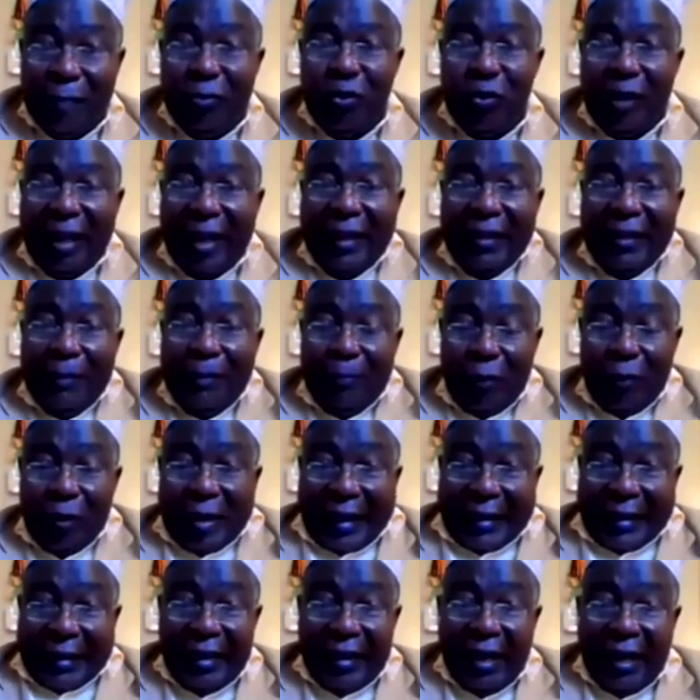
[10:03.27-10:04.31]
get the product.
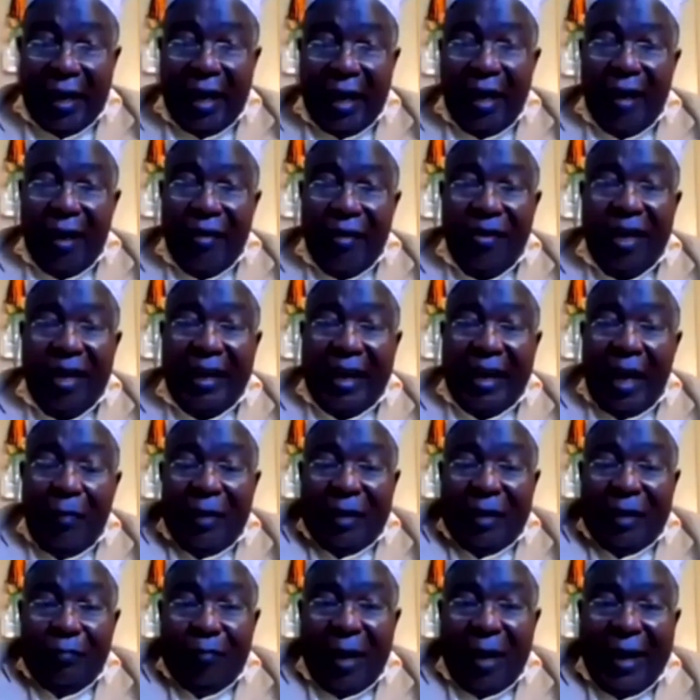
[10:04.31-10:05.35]
They come and
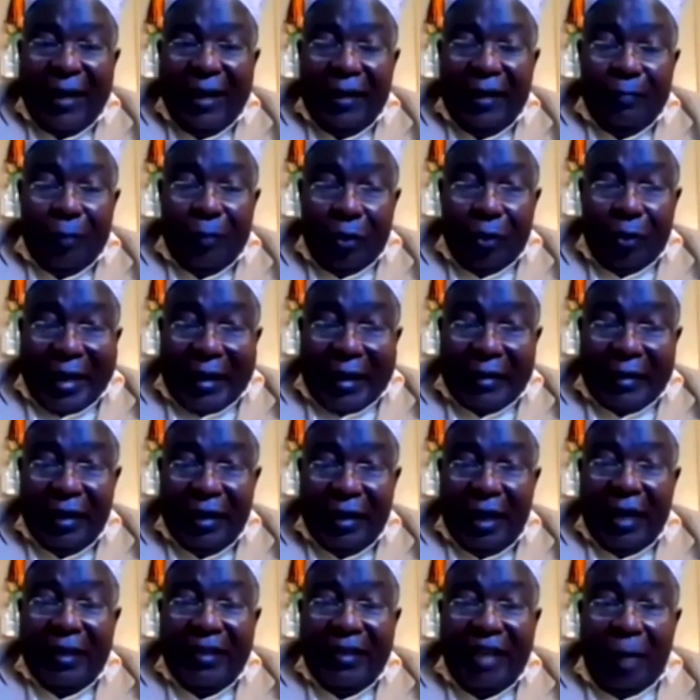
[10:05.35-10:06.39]
buy the product.
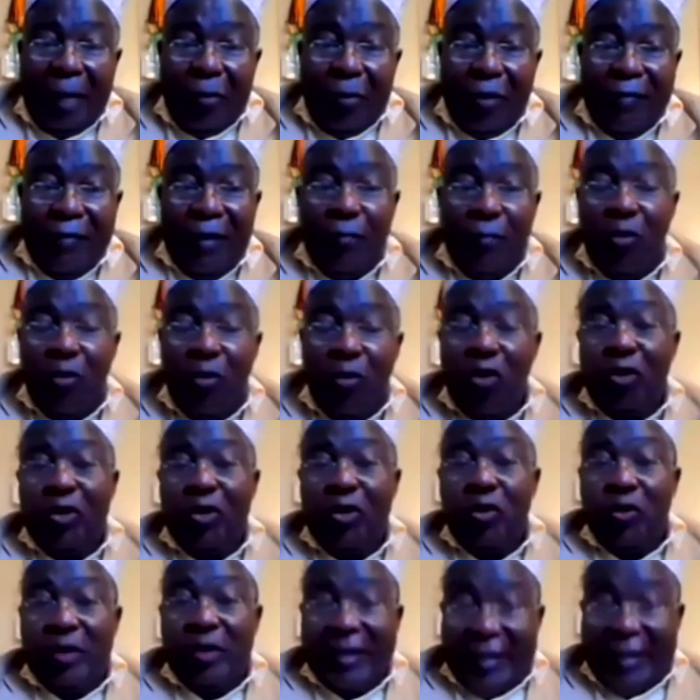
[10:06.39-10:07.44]
Some of them go to
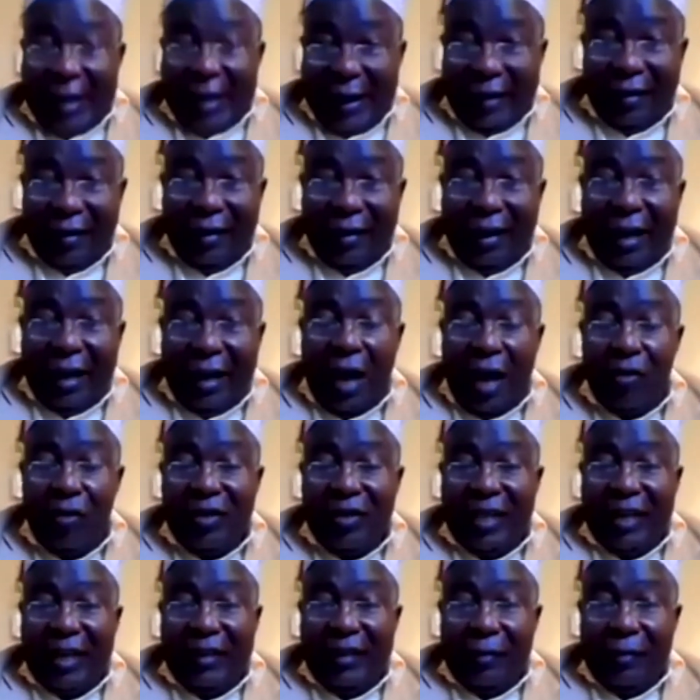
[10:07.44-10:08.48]
sell
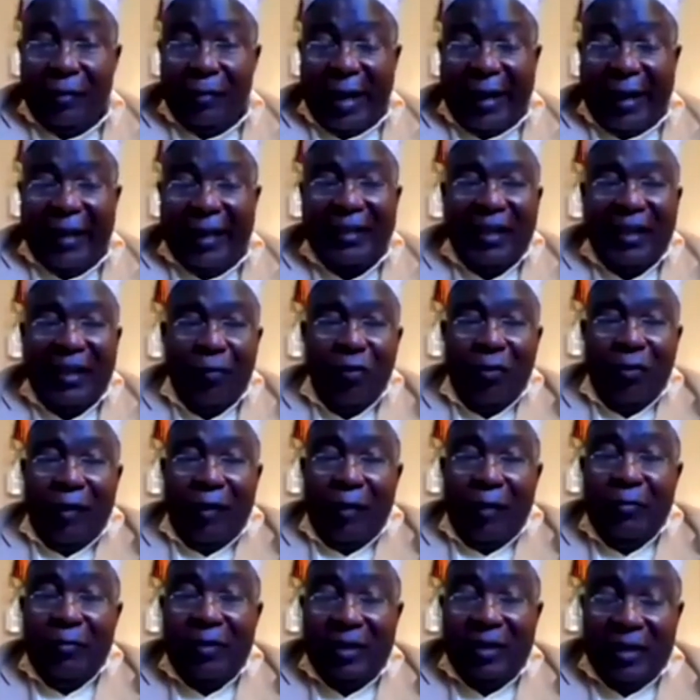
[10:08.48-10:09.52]
outside the market. Some of
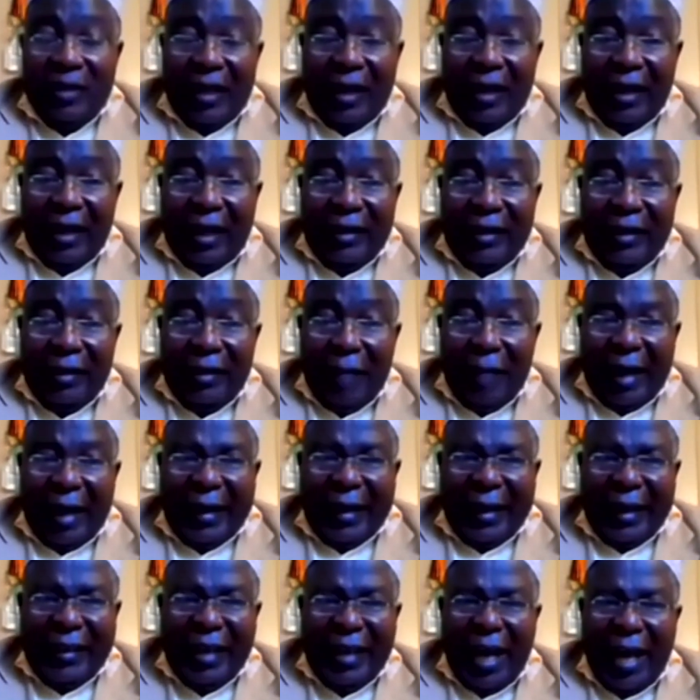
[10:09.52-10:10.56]
them sell at the
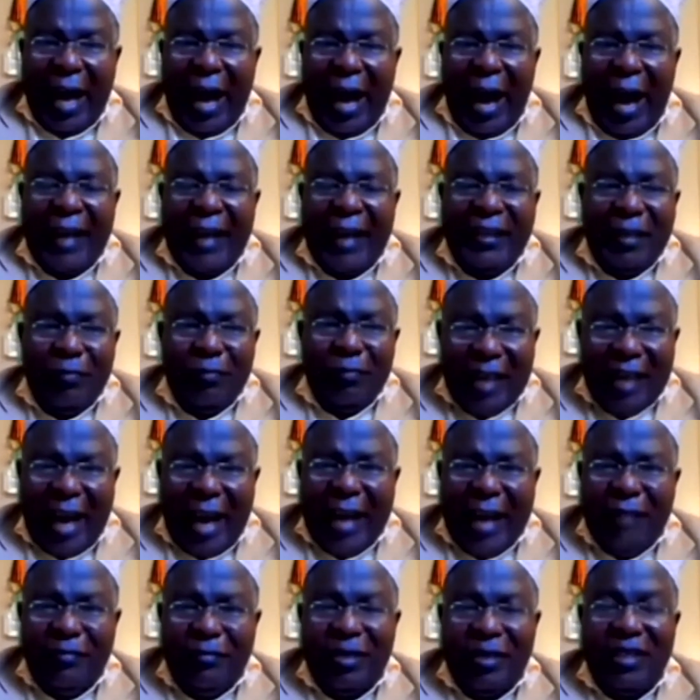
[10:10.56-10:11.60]
market. And
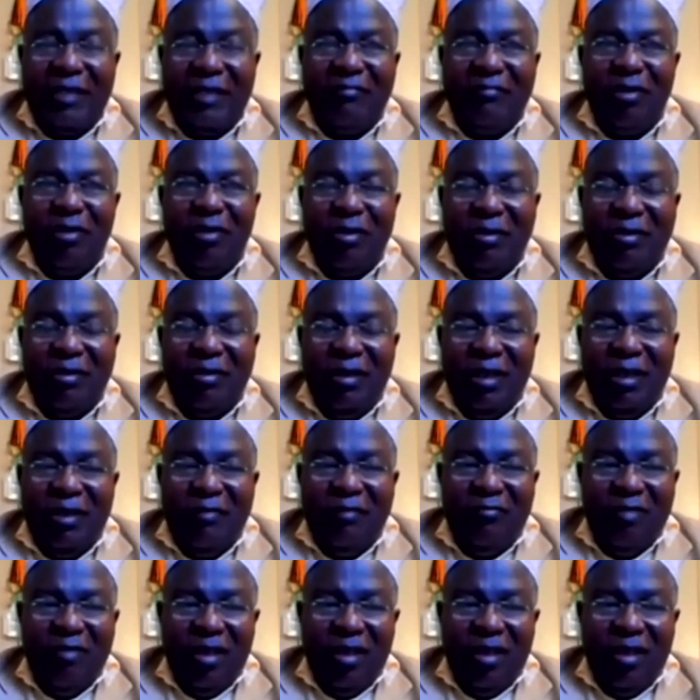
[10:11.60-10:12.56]
sometimes the